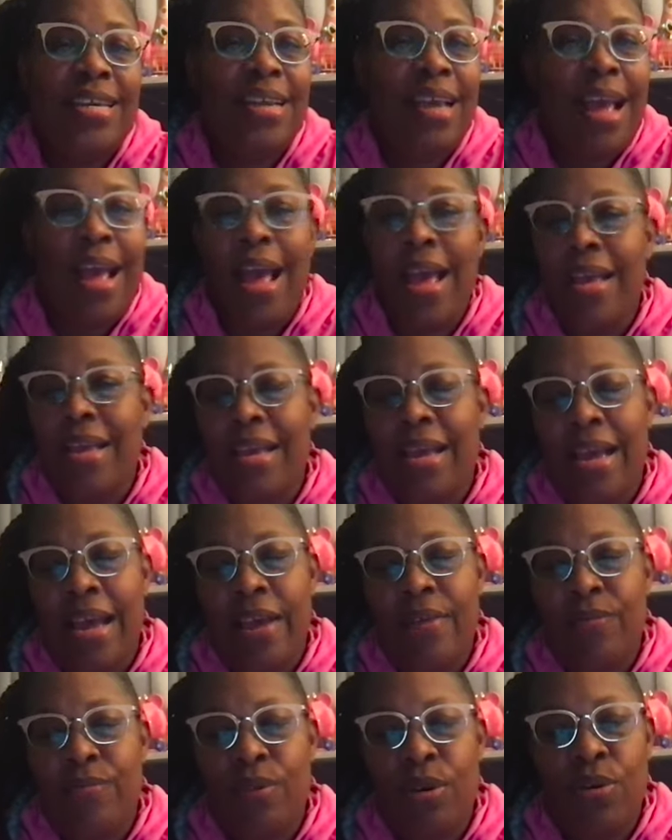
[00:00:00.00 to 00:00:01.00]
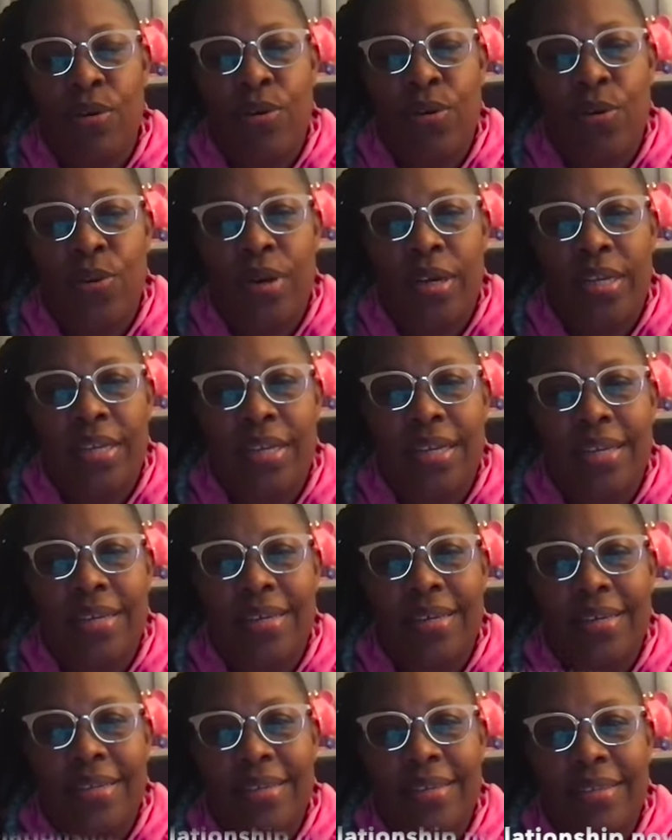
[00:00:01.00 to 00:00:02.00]
I wrote on
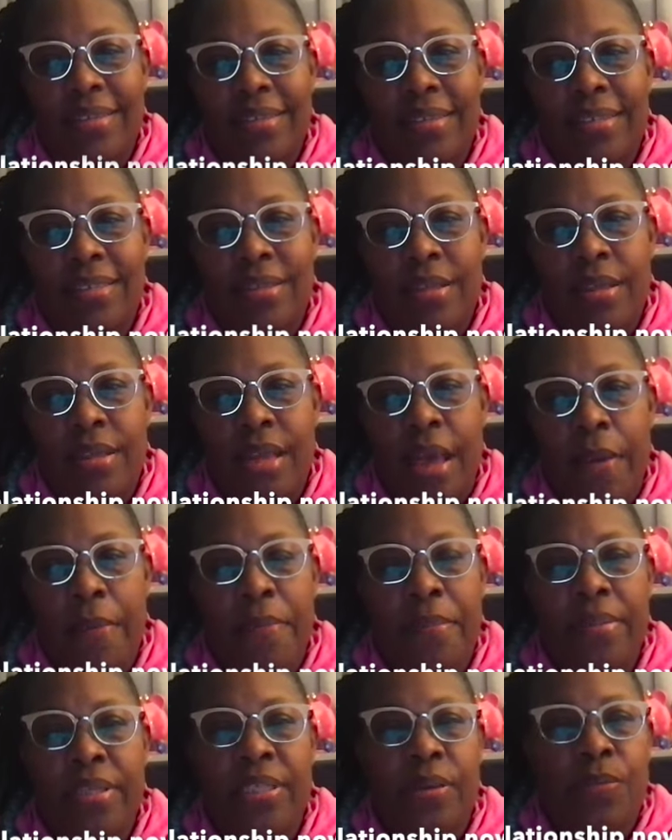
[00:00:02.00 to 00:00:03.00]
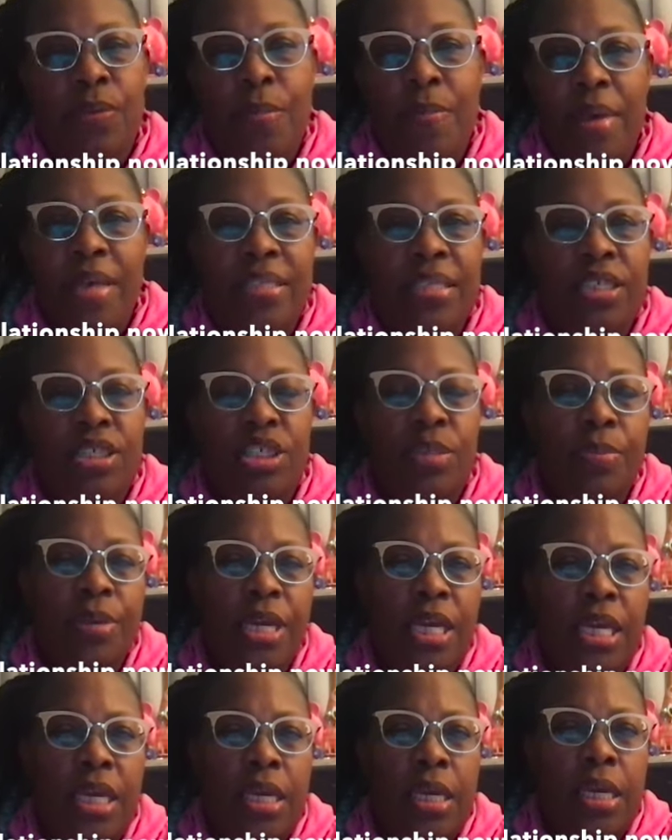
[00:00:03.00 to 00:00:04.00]
someone messaged
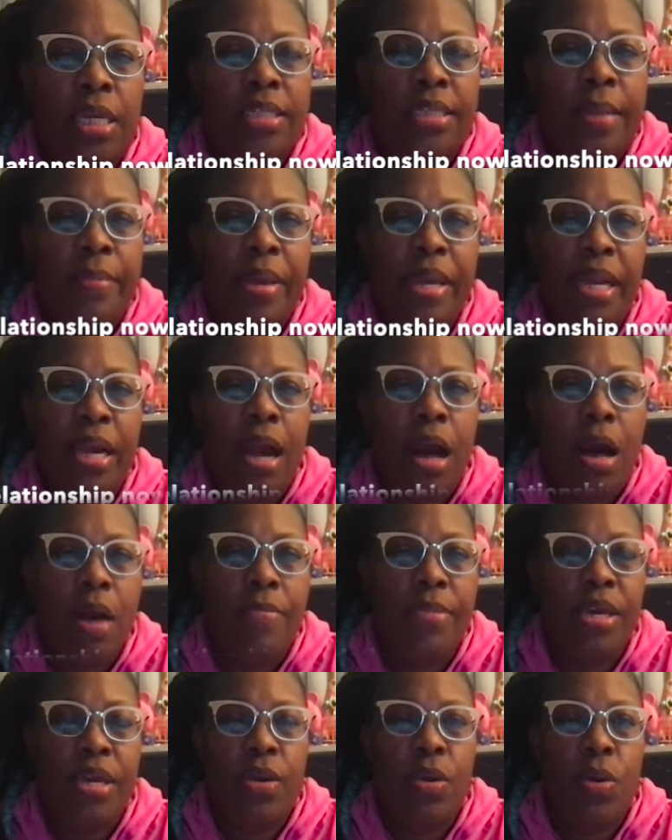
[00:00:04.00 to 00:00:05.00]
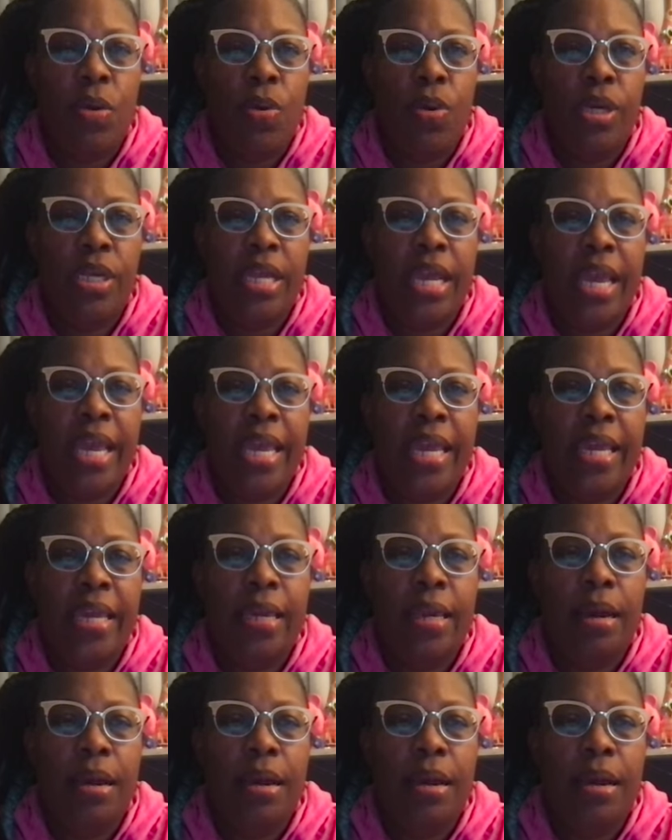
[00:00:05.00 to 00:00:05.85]
me because I made a comment on a